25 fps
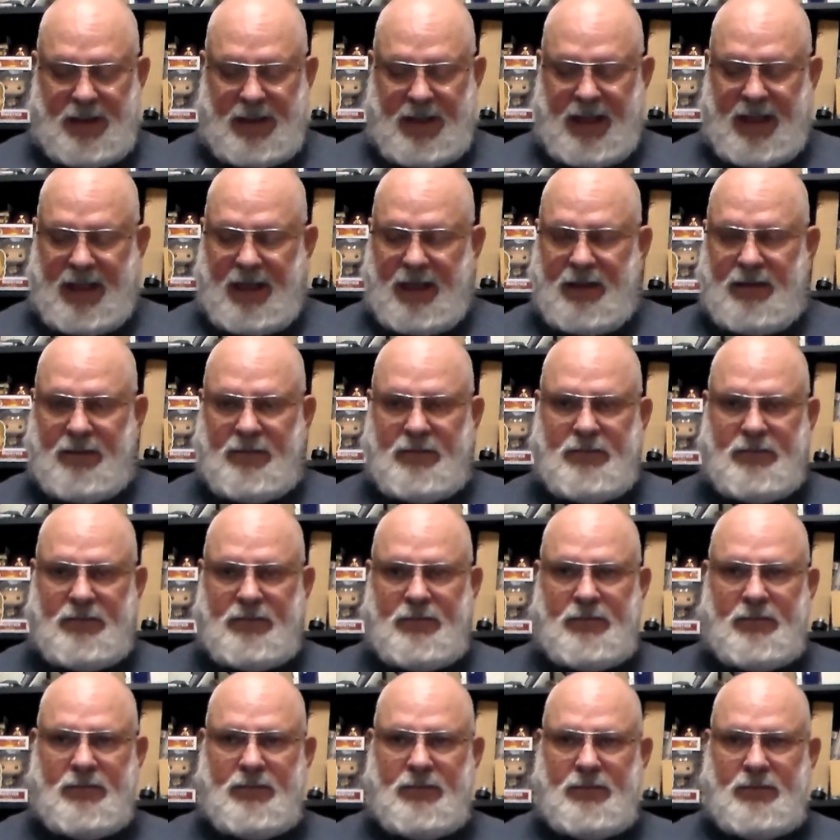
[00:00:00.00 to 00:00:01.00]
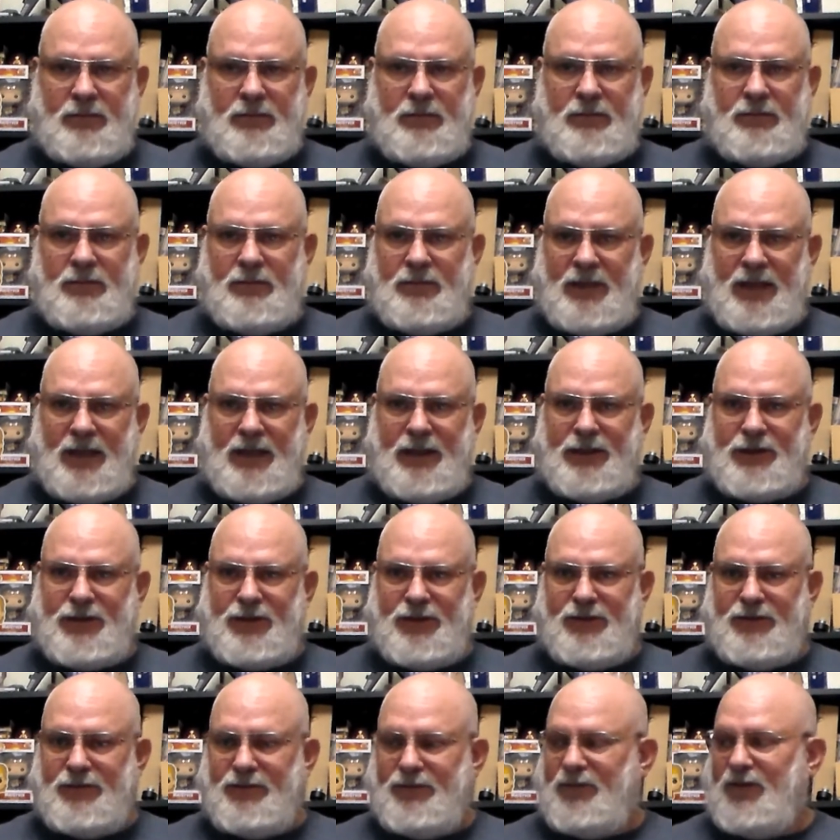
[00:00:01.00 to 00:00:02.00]
And
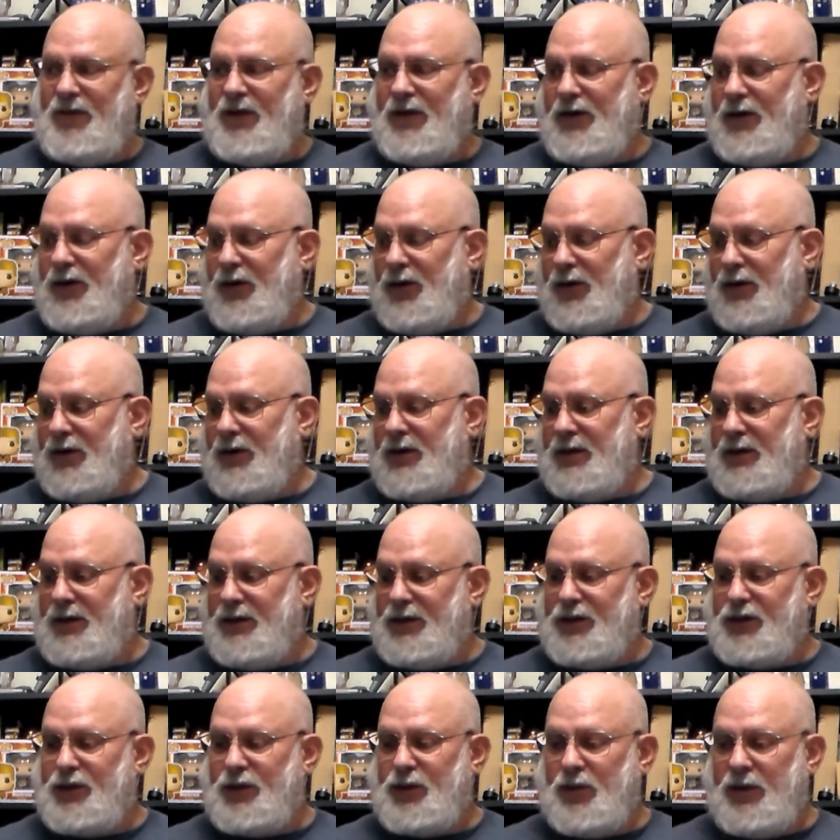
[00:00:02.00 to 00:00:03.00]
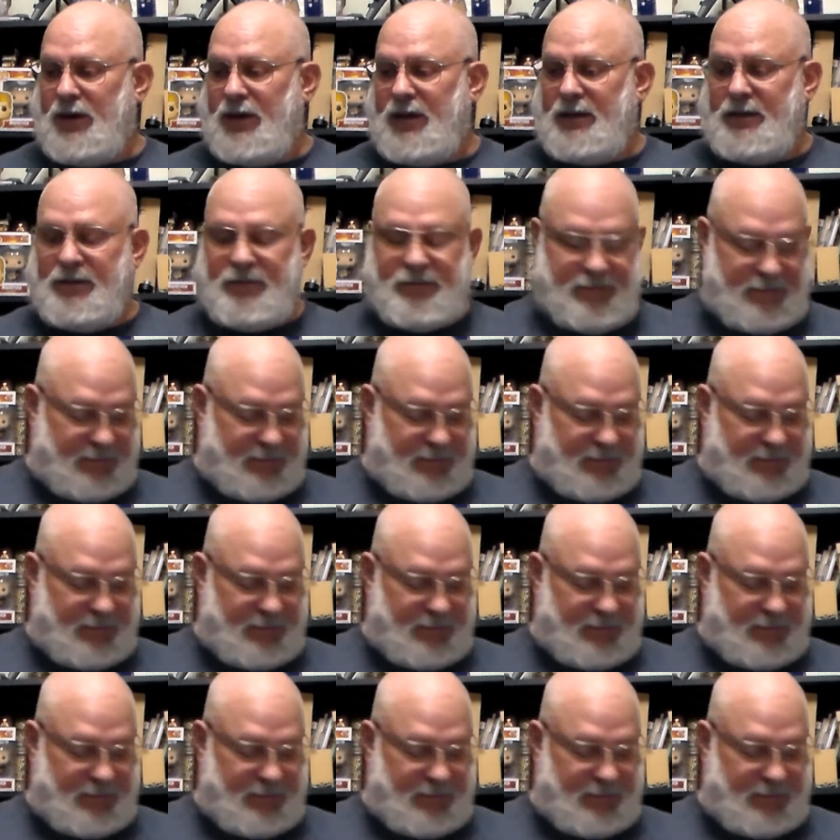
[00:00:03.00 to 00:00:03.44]
it's very hard to destroy it.